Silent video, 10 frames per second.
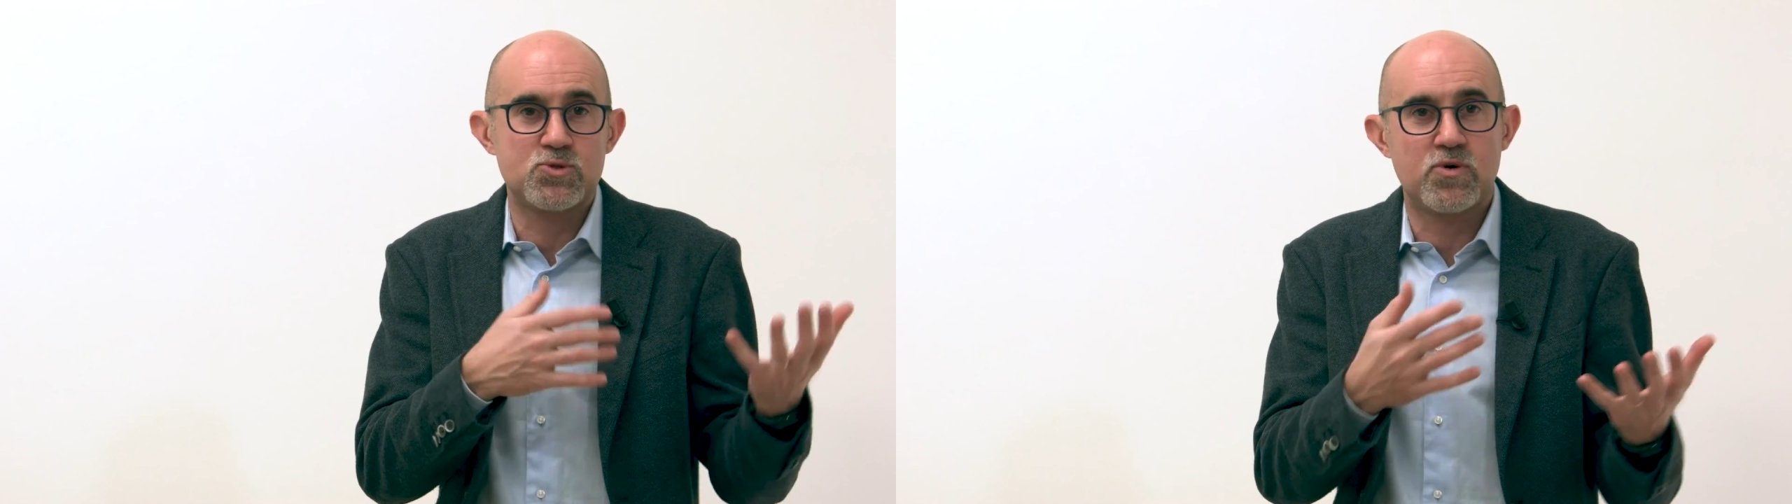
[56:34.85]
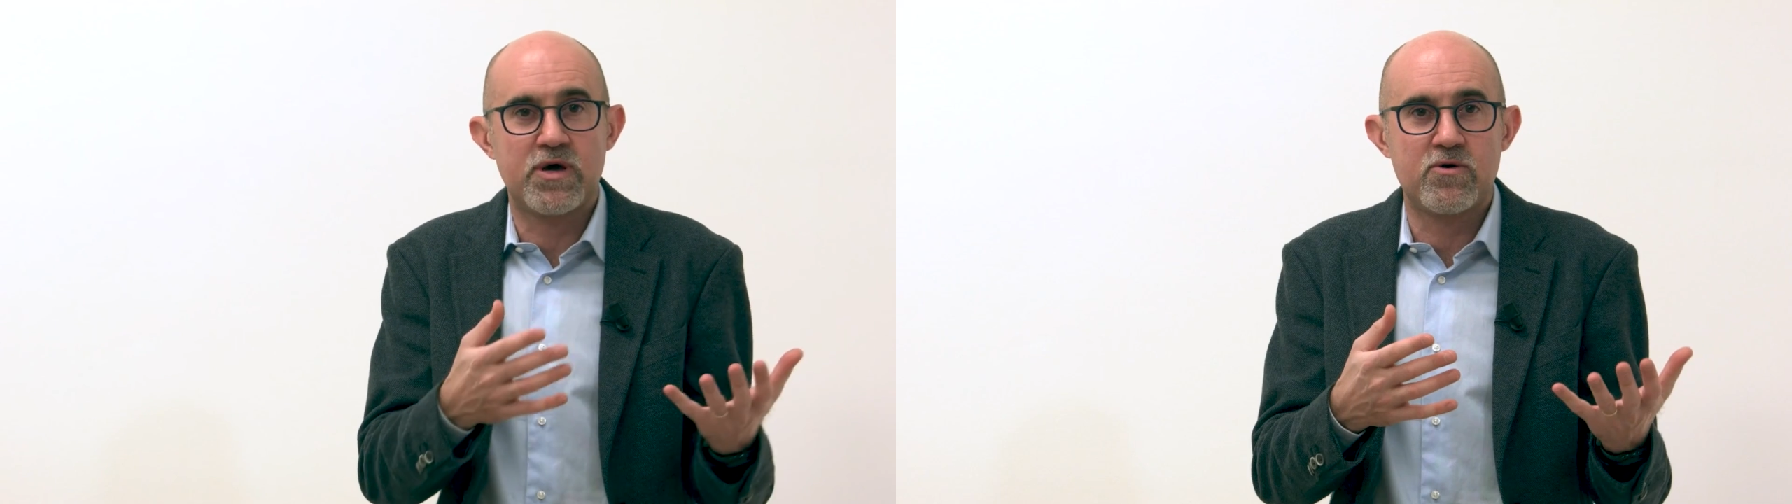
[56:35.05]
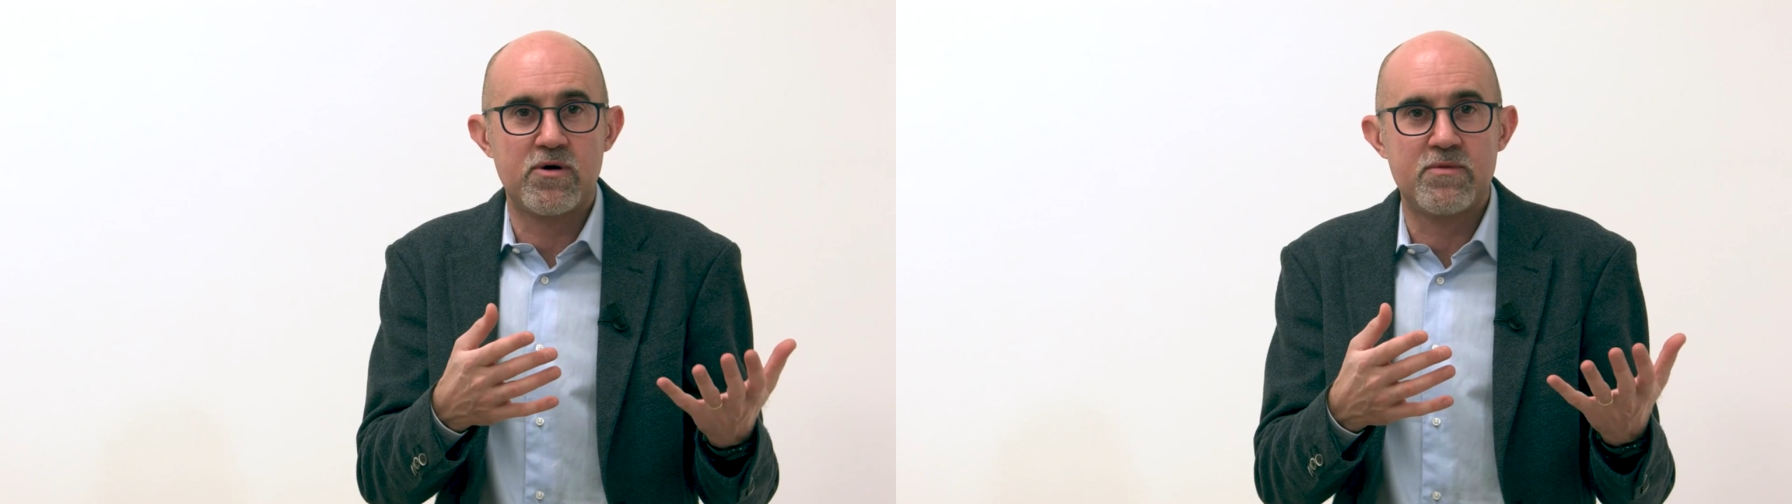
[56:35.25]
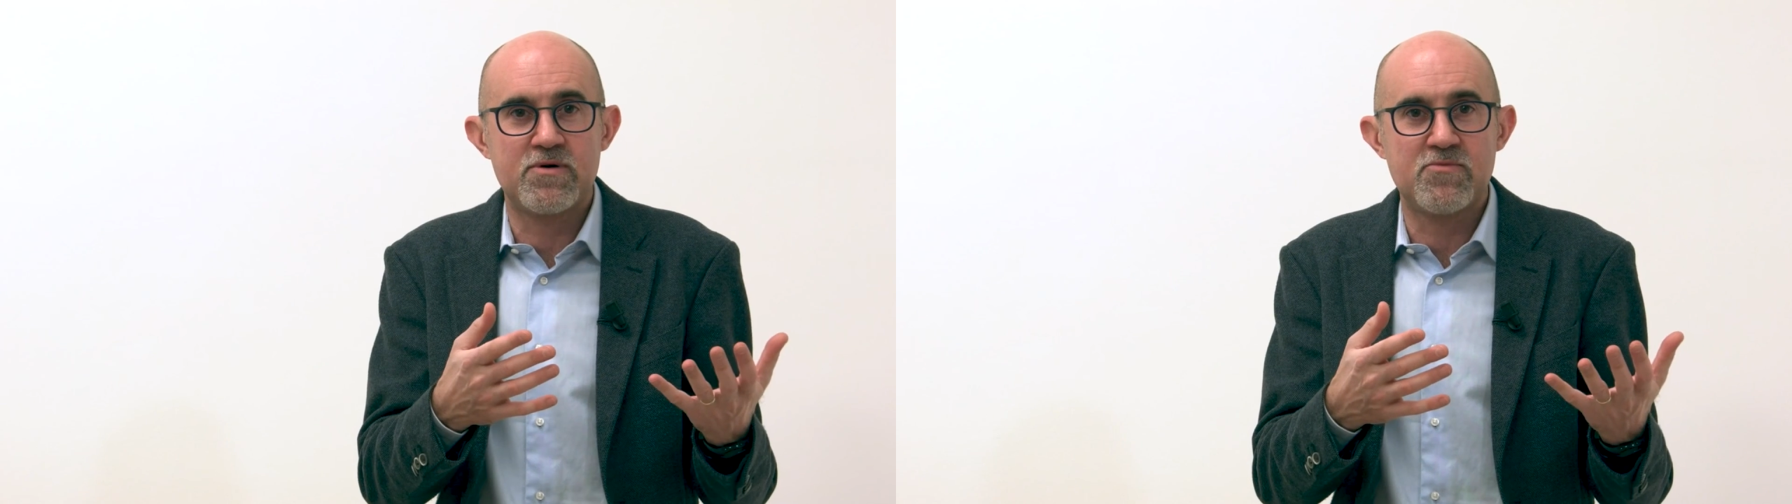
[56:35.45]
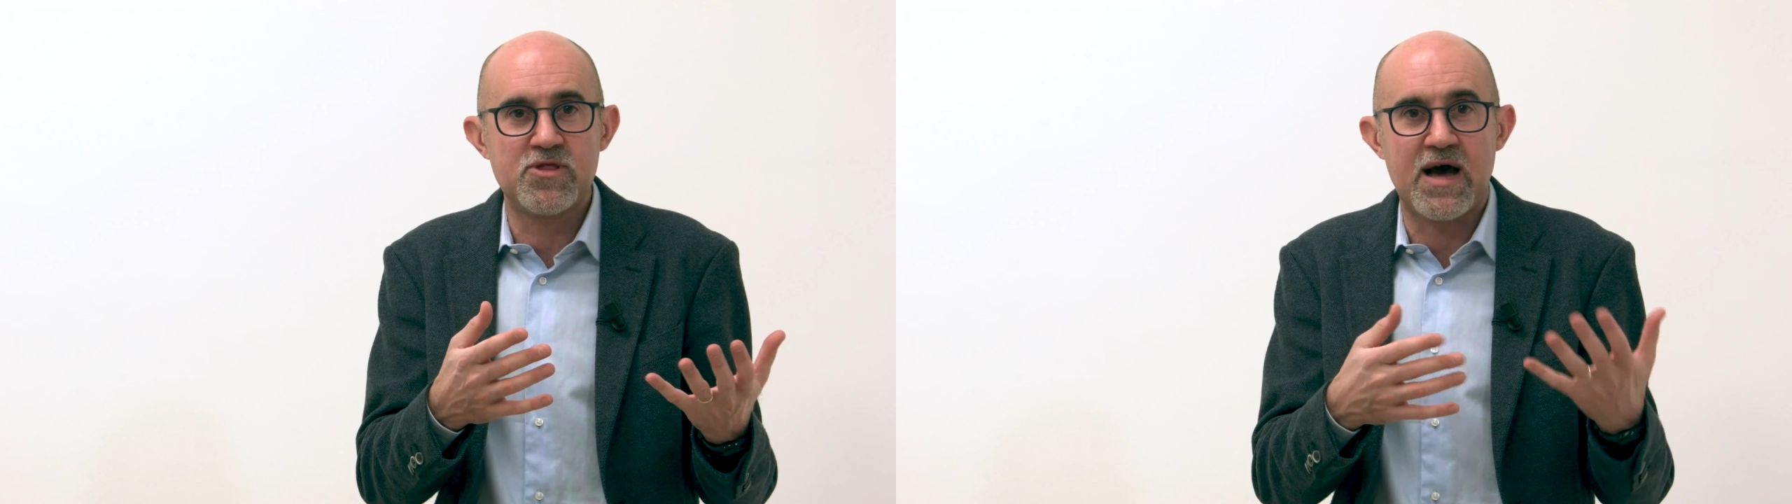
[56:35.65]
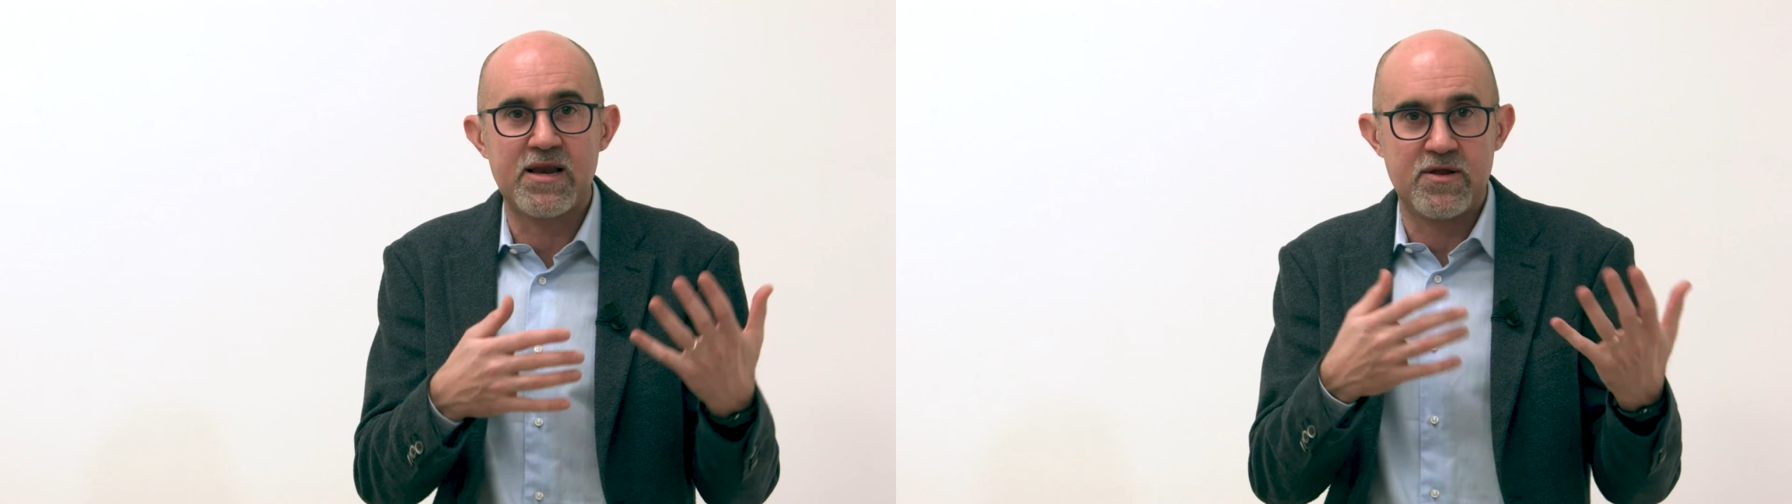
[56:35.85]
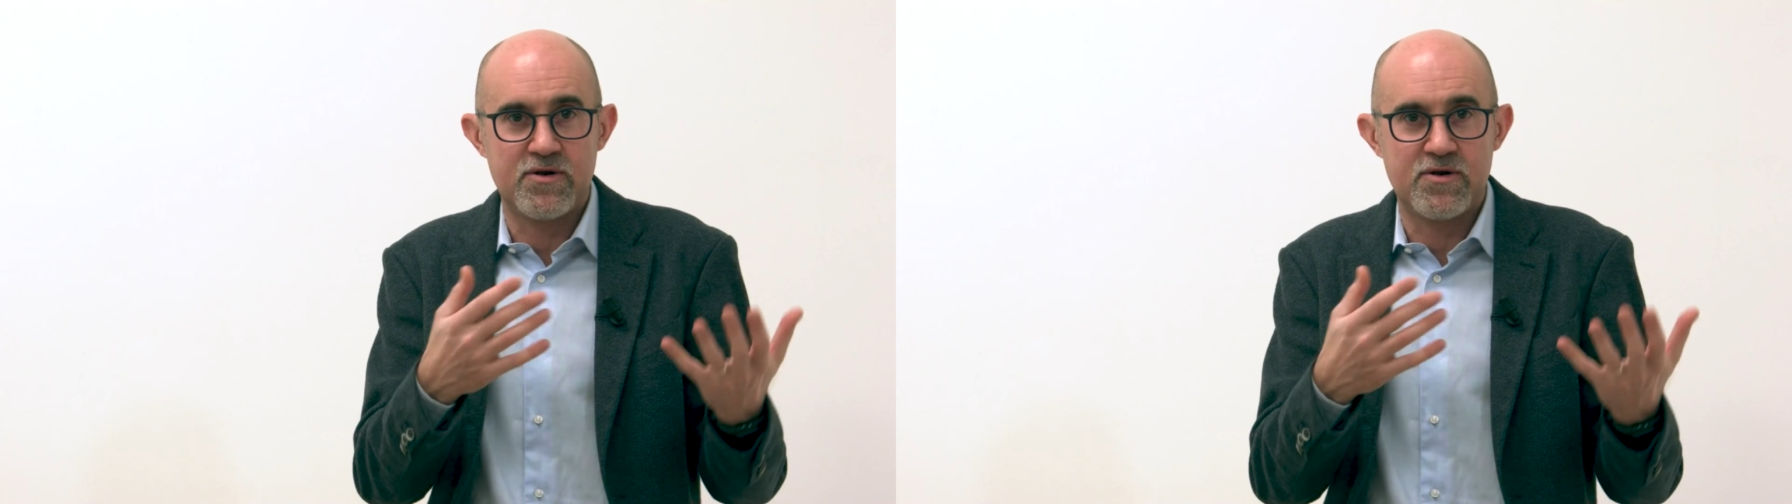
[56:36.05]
balance doesn't work.